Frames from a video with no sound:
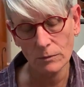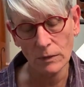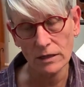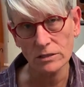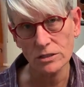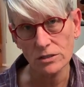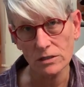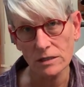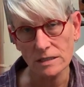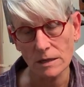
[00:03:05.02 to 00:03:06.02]
my
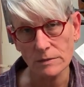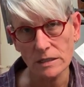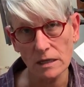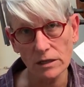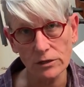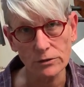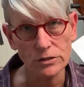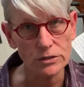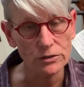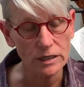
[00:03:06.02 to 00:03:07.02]
concern is I'm sending you
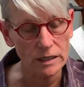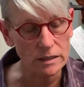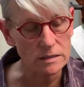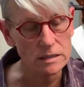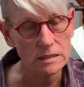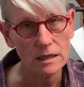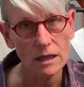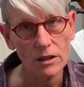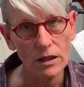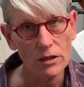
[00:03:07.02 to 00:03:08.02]
strings.
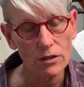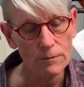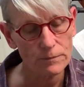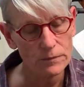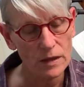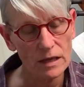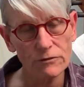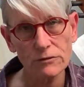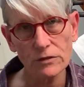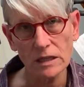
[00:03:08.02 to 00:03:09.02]

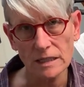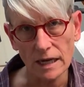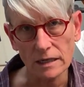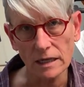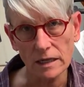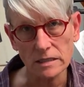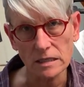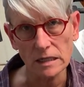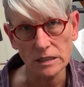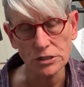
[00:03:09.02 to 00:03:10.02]
If the technique is
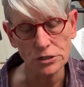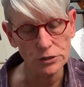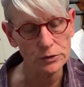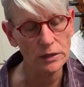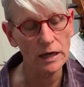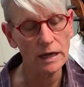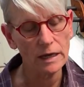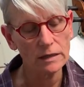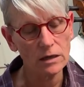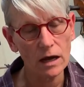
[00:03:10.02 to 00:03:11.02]
an issue
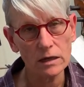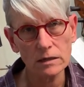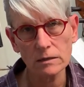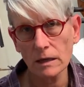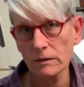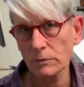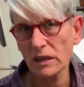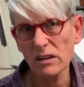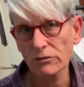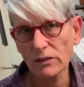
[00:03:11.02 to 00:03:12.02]
and not it
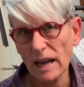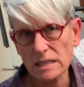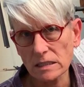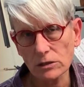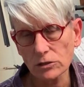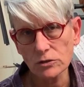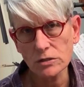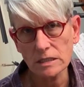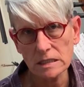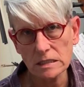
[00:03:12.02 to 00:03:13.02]
being a flaccid,
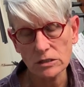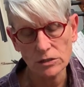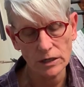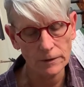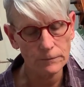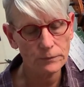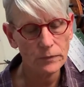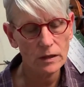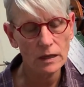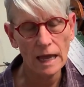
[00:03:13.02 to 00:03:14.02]
loose C string,
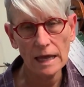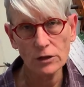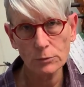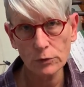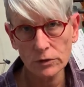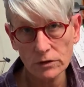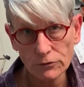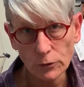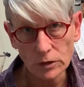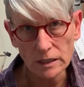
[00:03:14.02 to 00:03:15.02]
and you put the
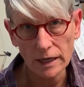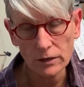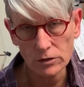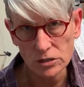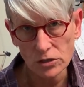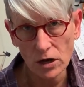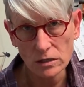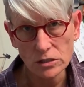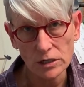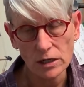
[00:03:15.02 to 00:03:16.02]
forte or the strong
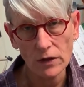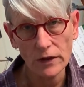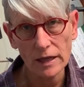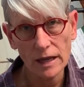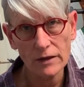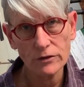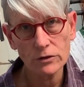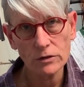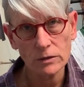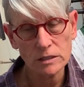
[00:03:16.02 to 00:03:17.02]
string on that I gave
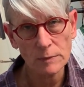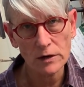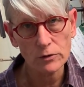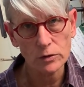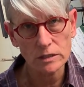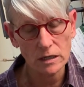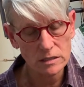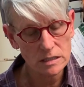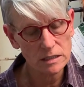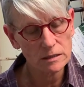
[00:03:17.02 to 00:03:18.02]
you, the Aspire Core
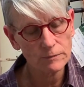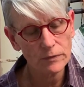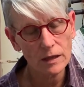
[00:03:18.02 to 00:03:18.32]
Tungsten,